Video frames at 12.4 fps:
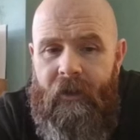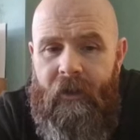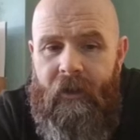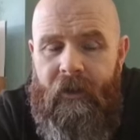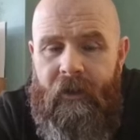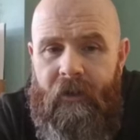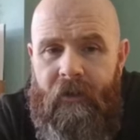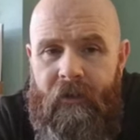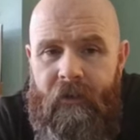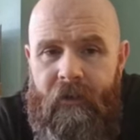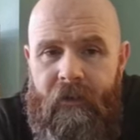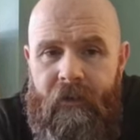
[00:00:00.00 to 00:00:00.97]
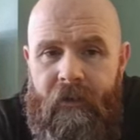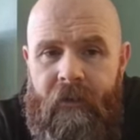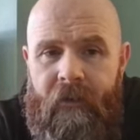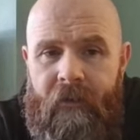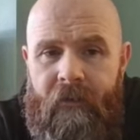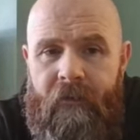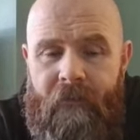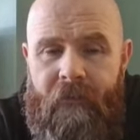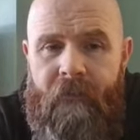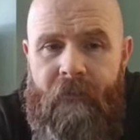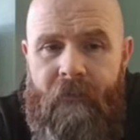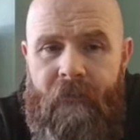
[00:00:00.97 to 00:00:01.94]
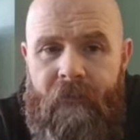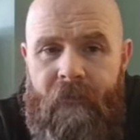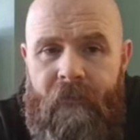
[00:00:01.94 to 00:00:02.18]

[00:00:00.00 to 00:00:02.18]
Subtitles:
No words are spoken by the person on screen.